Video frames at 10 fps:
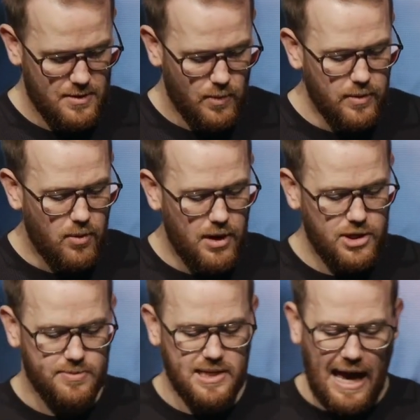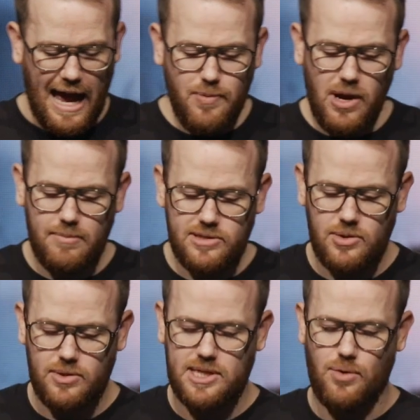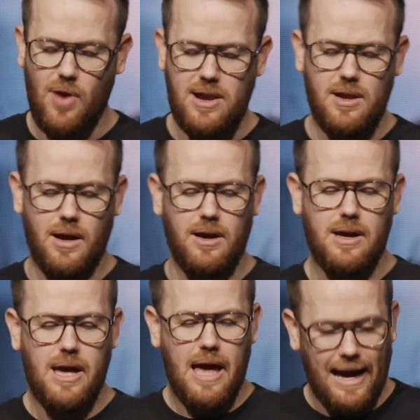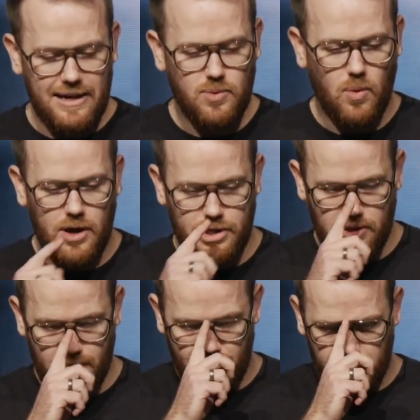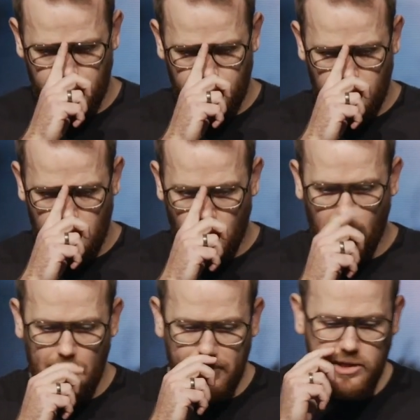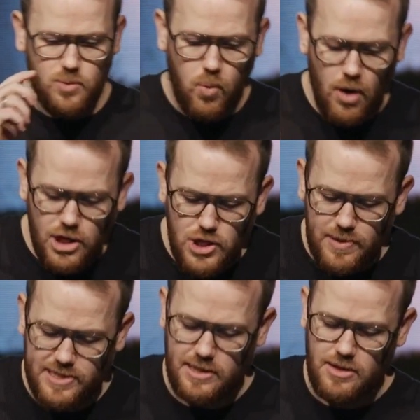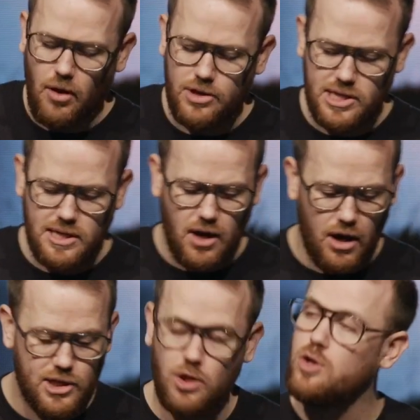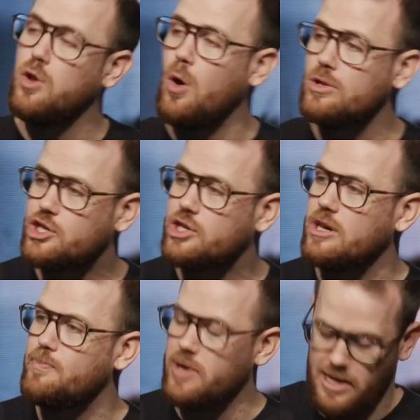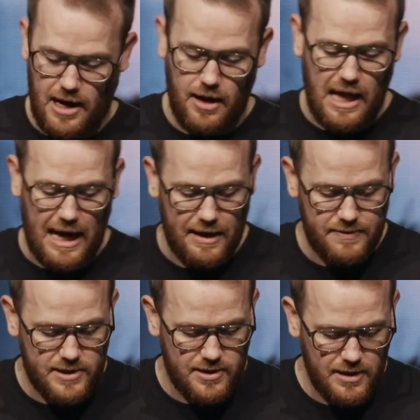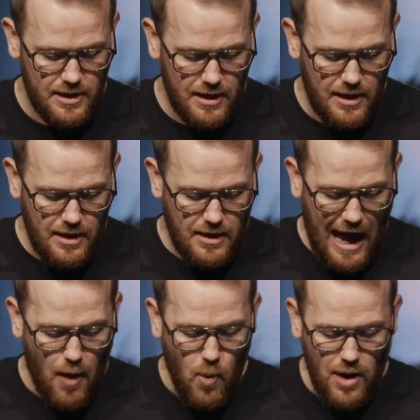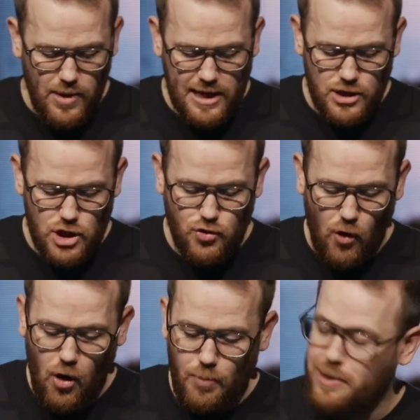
We will worship. See, Abraham saw surrender as worship. Why? Because worship is acknowledging God's lordship in our lives. And when we control